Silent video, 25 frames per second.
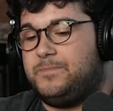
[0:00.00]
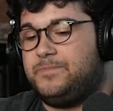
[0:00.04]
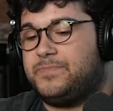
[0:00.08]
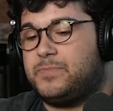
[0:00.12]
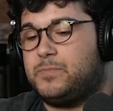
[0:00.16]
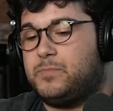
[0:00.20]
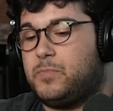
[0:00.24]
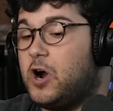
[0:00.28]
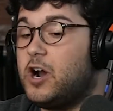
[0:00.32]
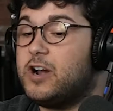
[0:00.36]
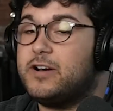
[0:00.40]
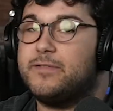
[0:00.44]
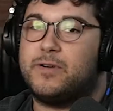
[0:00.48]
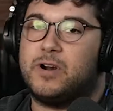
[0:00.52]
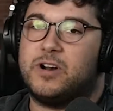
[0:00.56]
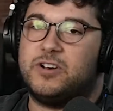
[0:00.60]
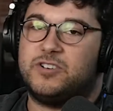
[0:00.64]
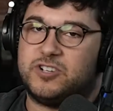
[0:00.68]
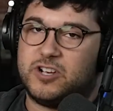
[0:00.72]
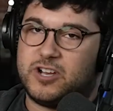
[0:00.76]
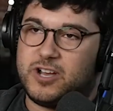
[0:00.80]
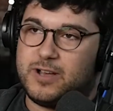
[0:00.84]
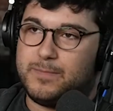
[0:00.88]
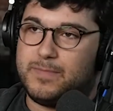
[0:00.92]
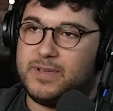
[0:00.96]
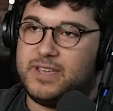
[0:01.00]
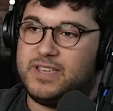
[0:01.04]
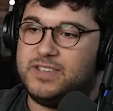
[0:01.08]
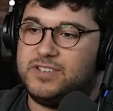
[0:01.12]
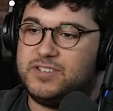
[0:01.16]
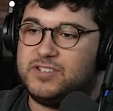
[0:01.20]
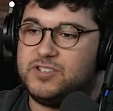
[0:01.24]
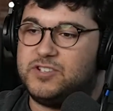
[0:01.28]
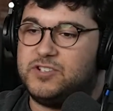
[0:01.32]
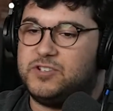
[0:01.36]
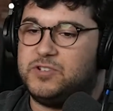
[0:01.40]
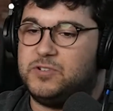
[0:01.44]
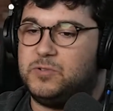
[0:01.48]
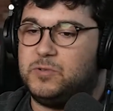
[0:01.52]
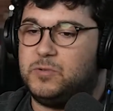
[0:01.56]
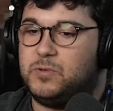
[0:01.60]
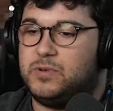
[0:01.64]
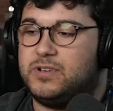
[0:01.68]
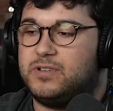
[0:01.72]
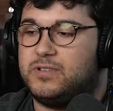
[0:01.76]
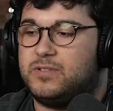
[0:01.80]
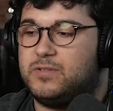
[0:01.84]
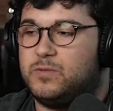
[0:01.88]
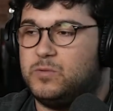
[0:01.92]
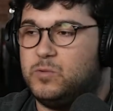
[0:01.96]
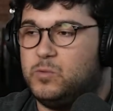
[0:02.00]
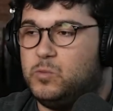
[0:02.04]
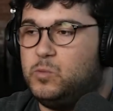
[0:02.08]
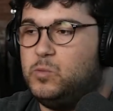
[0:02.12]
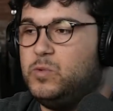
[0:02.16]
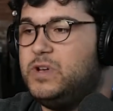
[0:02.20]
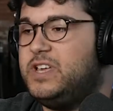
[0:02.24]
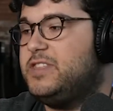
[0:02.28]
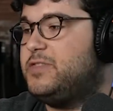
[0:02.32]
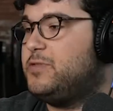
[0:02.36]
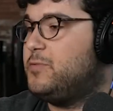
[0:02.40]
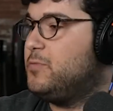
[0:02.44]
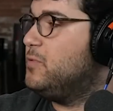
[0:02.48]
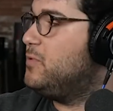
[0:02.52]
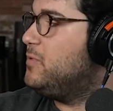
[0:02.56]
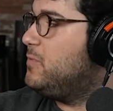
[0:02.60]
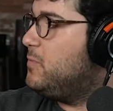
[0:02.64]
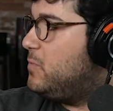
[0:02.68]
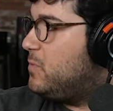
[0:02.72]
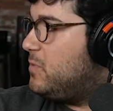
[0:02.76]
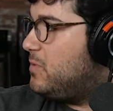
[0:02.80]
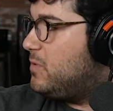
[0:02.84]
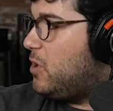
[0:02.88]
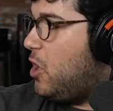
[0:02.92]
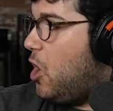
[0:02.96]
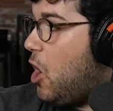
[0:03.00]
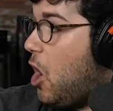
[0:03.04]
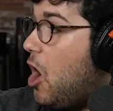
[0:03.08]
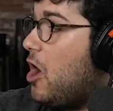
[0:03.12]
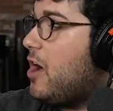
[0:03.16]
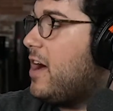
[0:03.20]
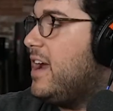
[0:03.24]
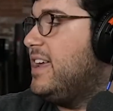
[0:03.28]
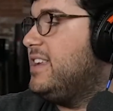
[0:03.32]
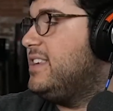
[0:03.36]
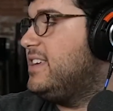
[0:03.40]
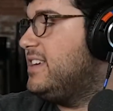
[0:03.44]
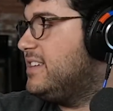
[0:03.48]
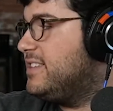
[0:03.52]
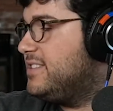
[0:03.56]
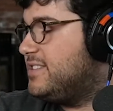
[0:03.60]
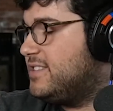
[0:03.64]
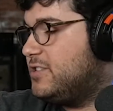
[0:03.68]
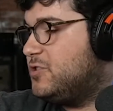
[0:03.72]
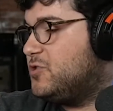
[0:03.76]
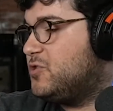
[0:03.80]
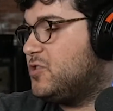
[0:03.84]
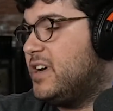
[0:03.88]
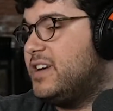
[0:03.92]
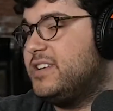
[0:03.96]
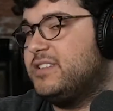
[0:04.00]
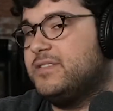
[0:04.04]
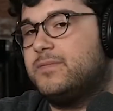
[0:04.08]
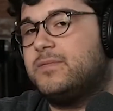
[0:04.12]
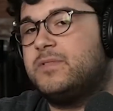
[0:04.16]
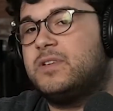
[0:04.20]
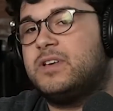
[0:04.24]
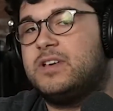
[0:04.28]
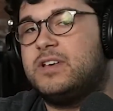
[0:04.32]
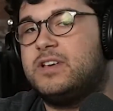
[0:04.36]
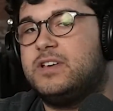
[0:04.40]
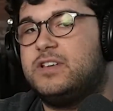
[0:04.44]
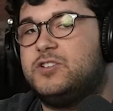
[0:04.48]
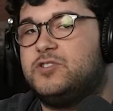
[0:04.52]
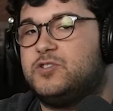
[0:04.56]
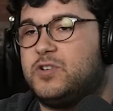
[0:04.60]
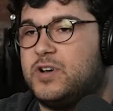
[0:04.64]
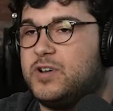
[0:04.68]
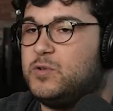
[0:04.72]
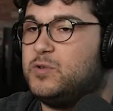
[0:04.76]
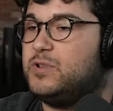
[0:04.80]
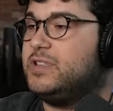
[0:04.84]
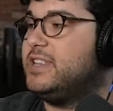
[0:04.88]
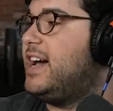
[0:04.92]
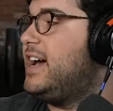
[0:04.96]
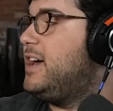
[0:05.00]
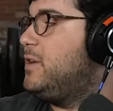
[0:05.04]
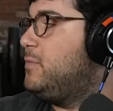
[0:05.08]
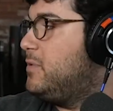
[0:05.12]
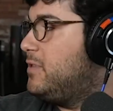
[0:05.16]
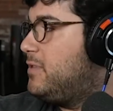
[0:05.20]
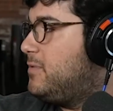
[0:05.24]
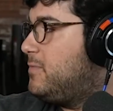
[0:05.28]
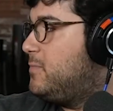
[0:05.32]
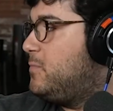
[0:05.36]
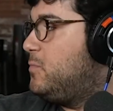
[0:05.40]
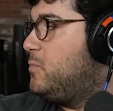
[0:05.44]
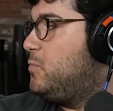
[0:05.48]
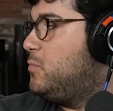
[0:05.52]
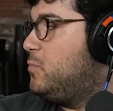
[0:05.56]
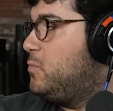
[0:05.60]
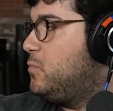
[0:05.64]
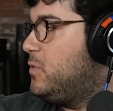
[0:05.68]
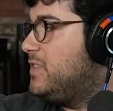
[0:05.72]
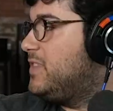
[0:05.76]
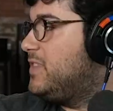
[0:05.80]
part of our job is to weed through our ideas and try to align with what